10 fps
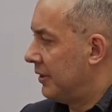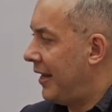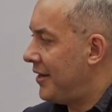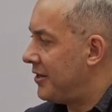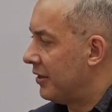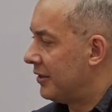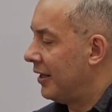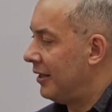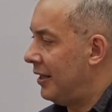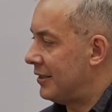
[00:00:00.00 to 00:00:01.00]
getting
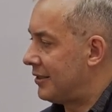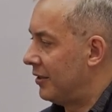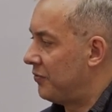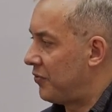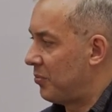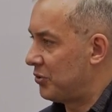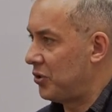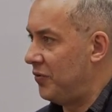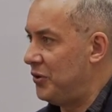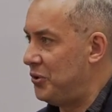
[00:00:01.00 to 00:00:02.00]
the lesson from
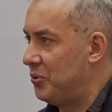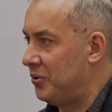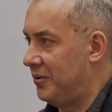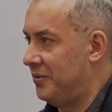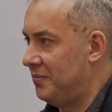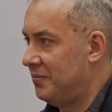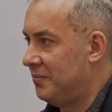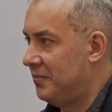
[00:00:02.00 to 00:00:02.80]
Soviet Union,